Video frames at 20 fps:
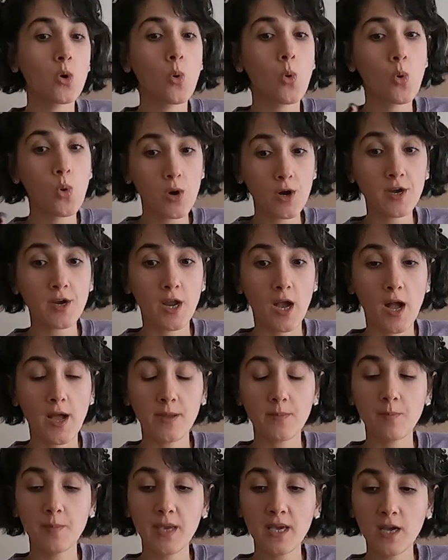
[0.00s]
or
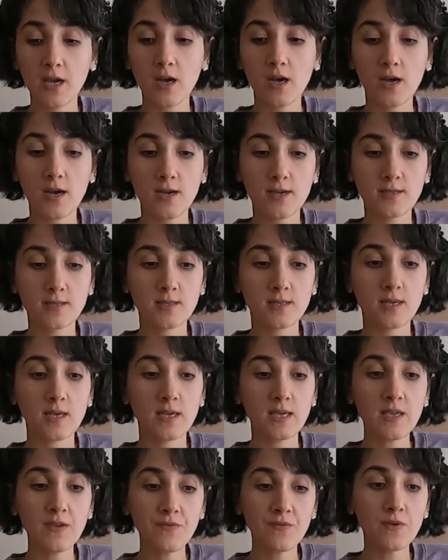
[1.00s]
not. Because
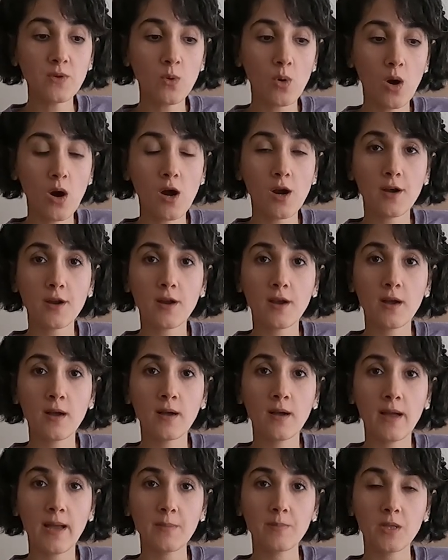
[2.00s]
if you are
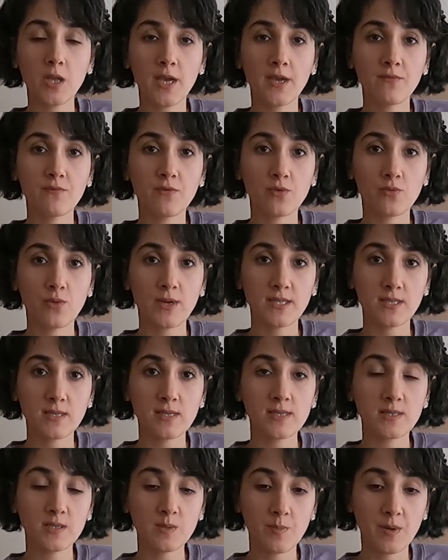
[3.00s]
applying for
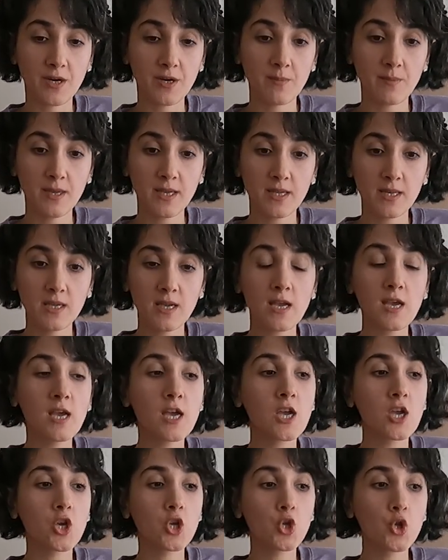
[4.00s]
residence permit,
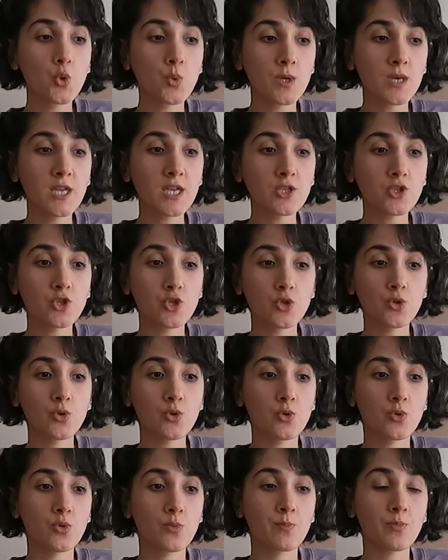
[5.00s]
you need
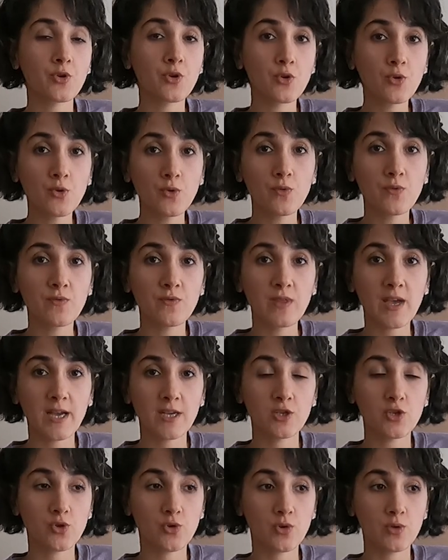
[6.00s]
to prove
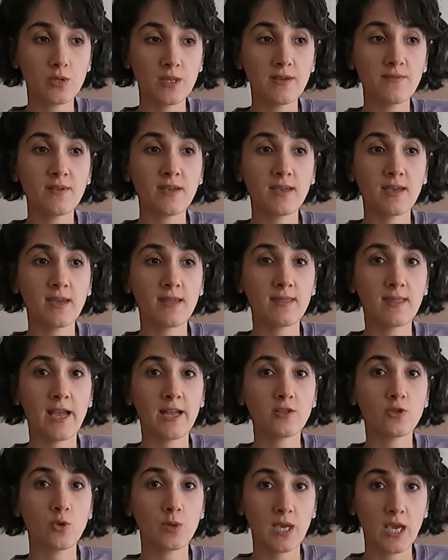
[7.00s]
that you're living in
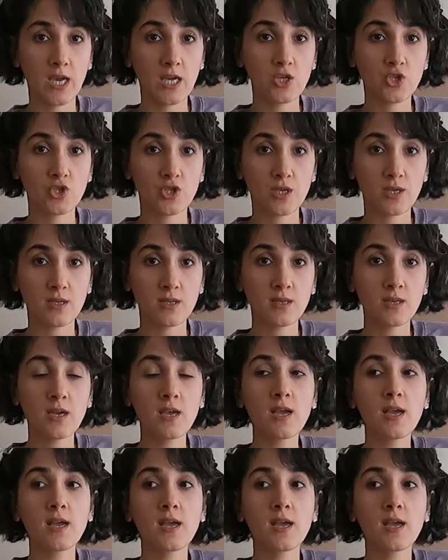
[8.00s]
that location